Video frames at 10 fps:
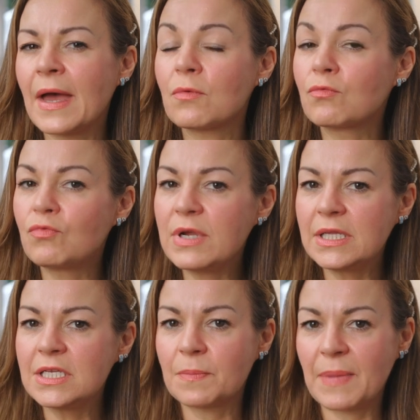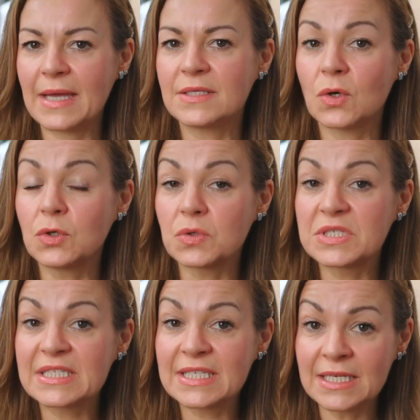that really depends on your
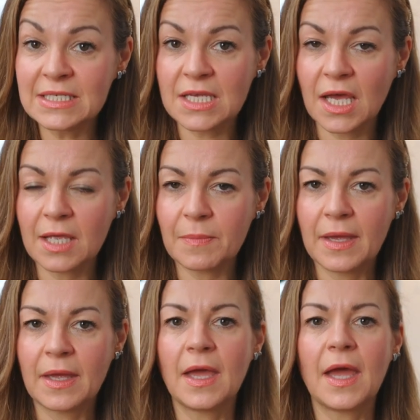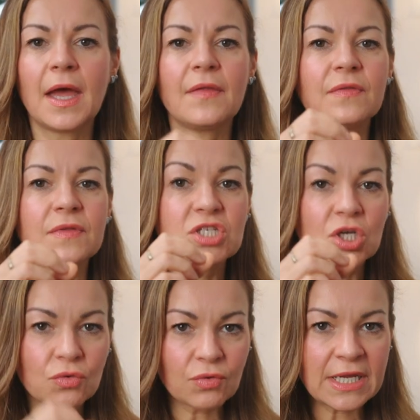skin type,
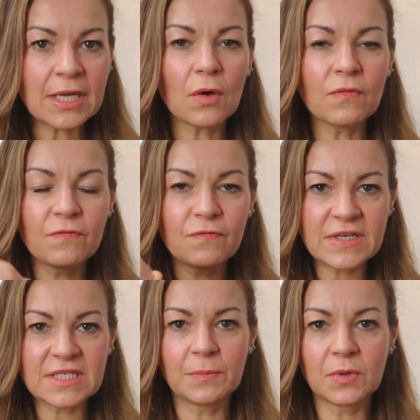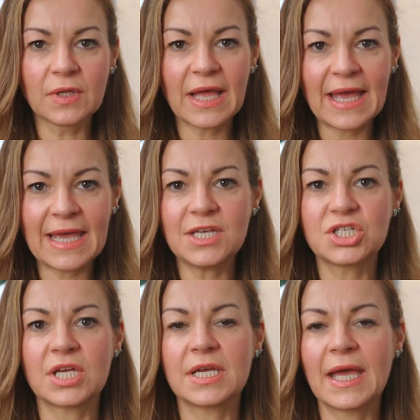degree of visible
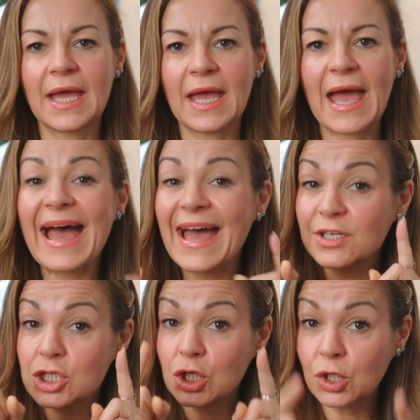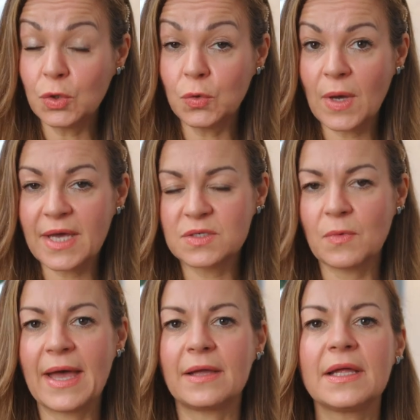aging, and you as
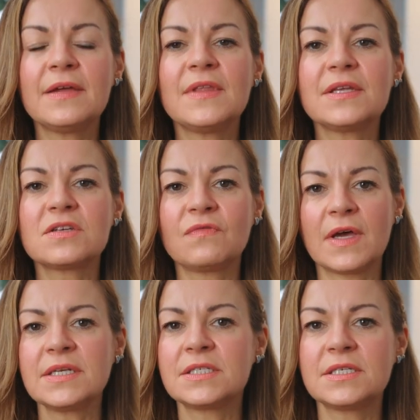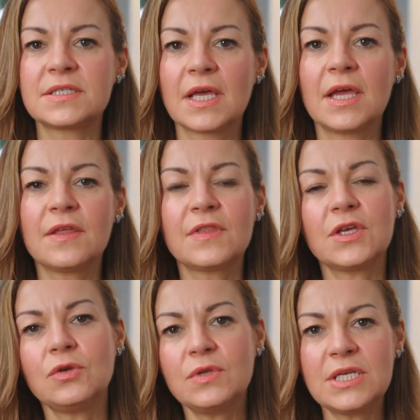well, in that devices
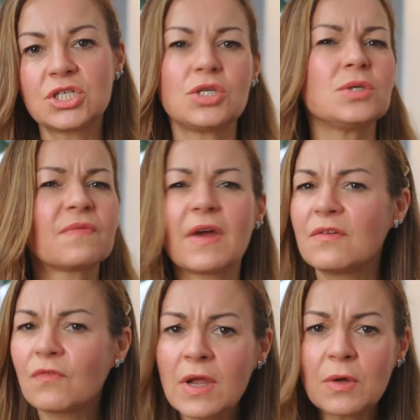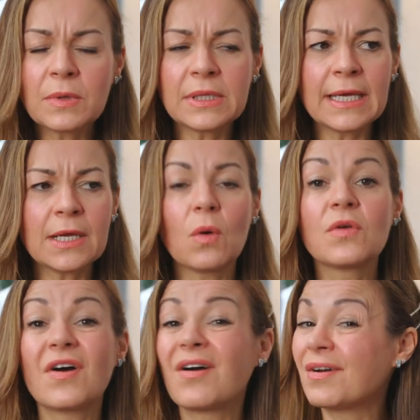that you need to use very frequently
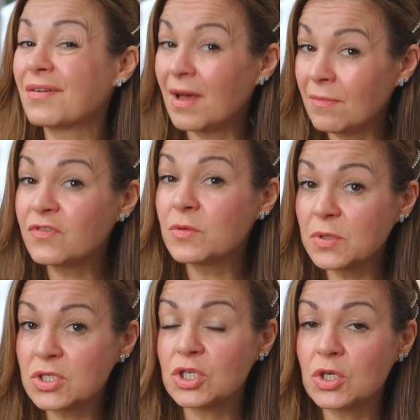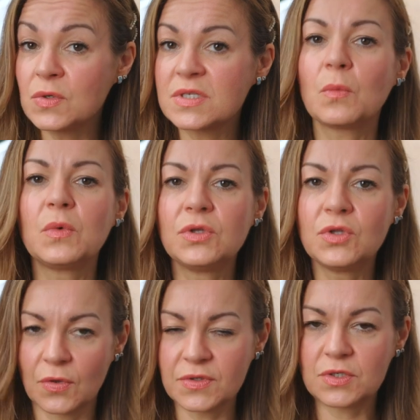or that are uncomfortable to use will
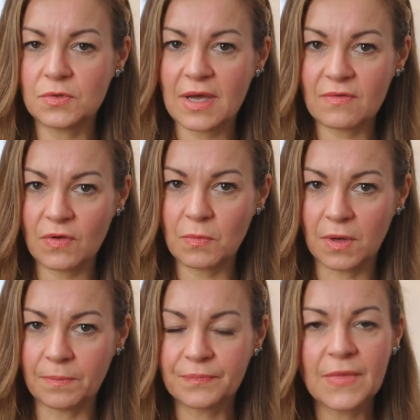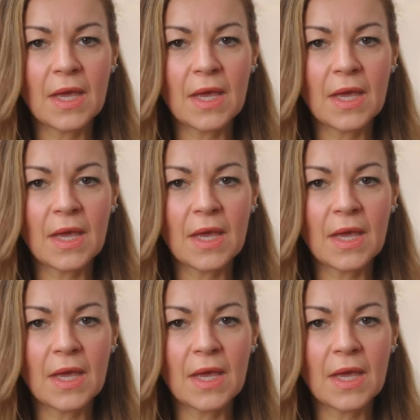not suit everyone.